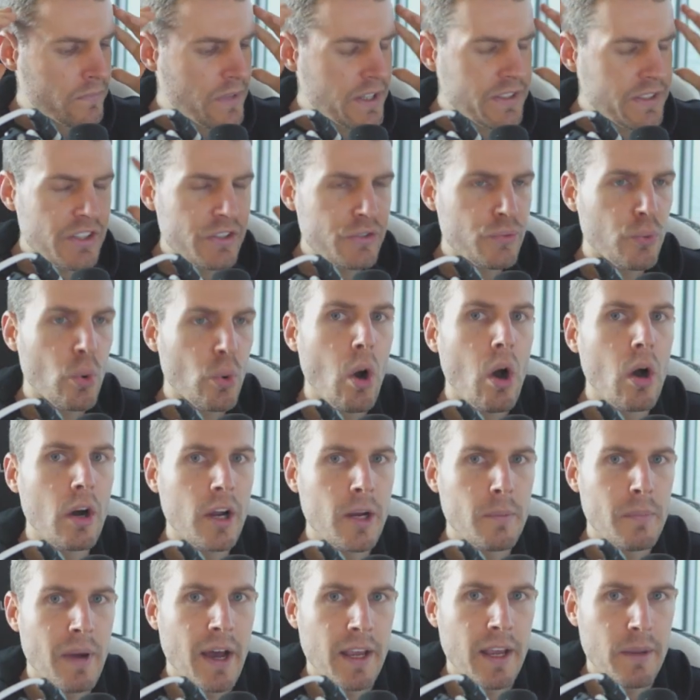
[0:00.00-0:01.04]
this is
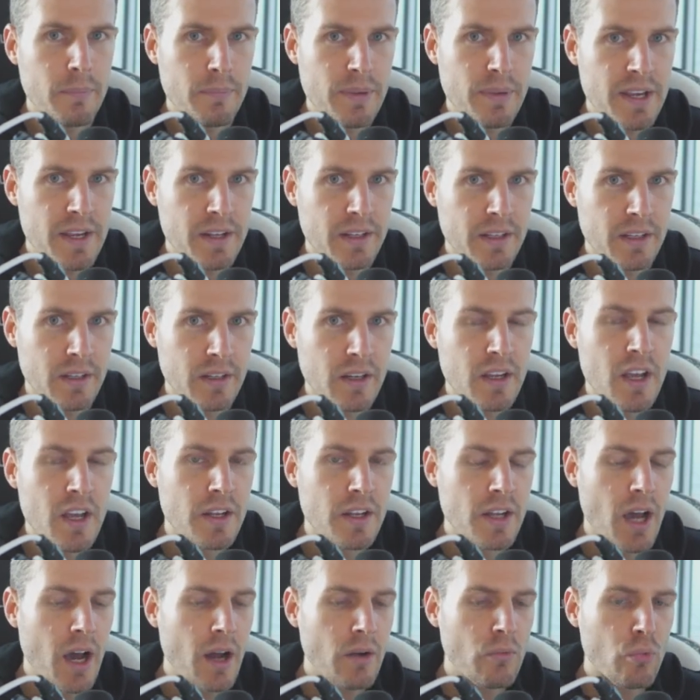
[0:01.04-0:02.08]
wrong in my opinion.
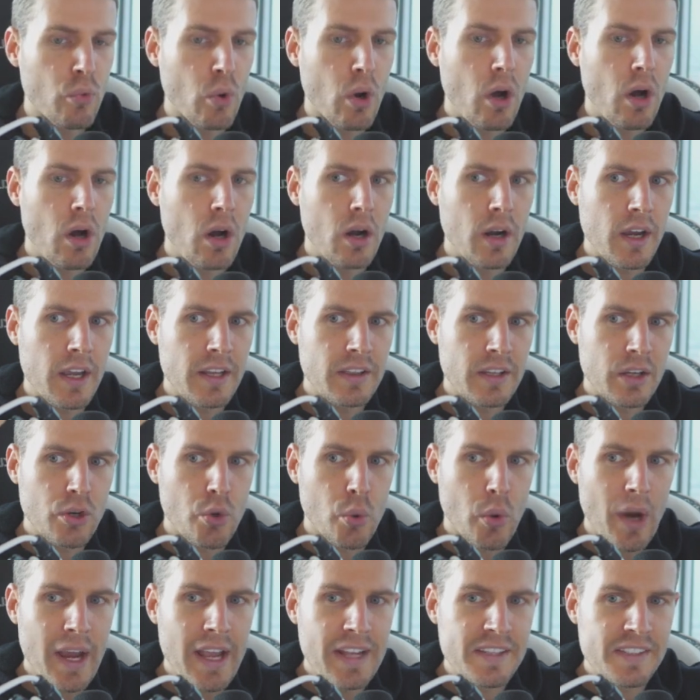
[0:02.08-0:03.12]
Not wrong in the
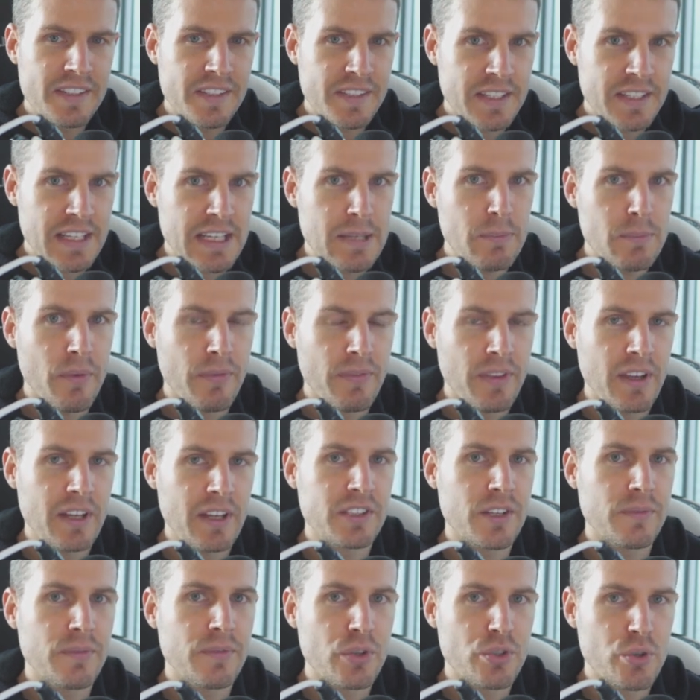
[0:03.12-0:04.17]
grand scheme of
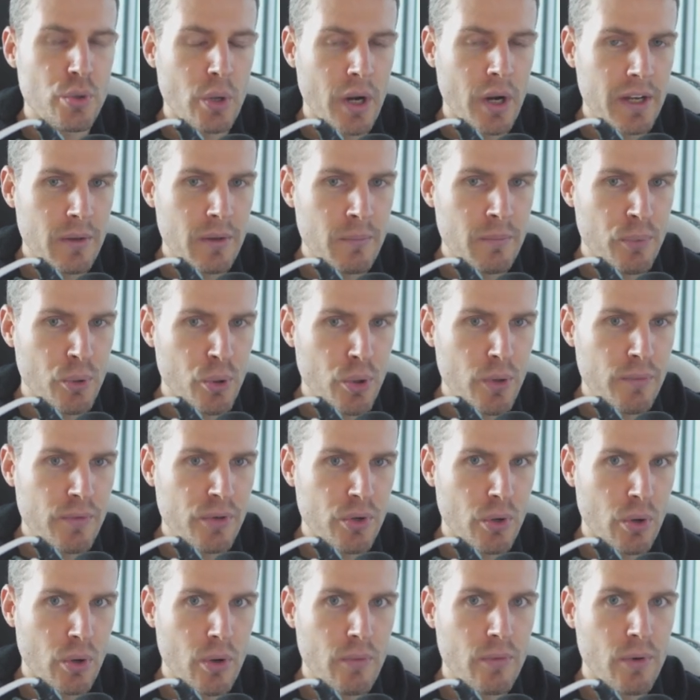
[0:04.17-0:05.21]
things if you're trying to improve
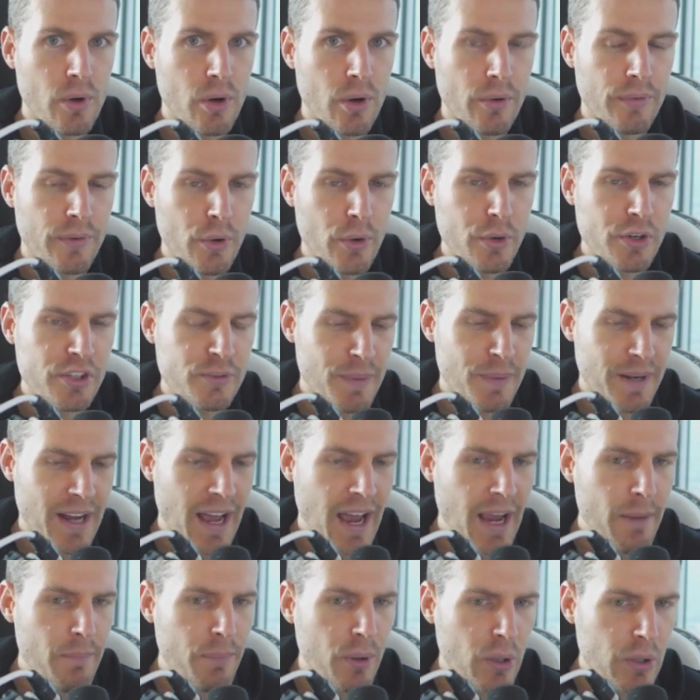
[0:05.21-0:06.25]
your overall focus, but
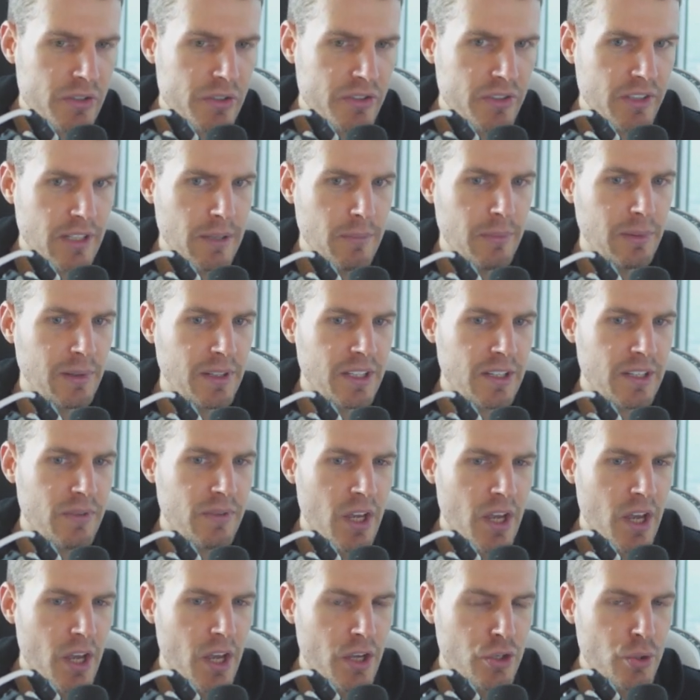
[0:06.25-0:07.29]
I personally believe
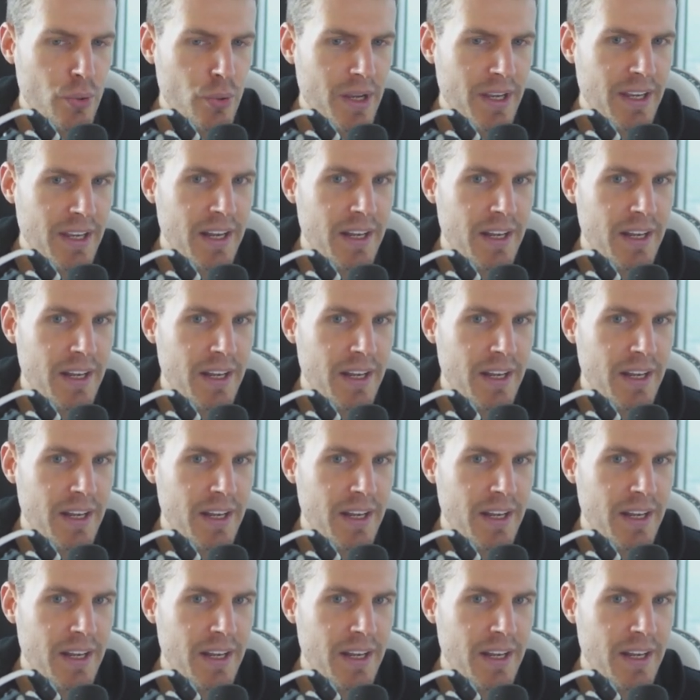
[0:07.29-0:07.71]
you can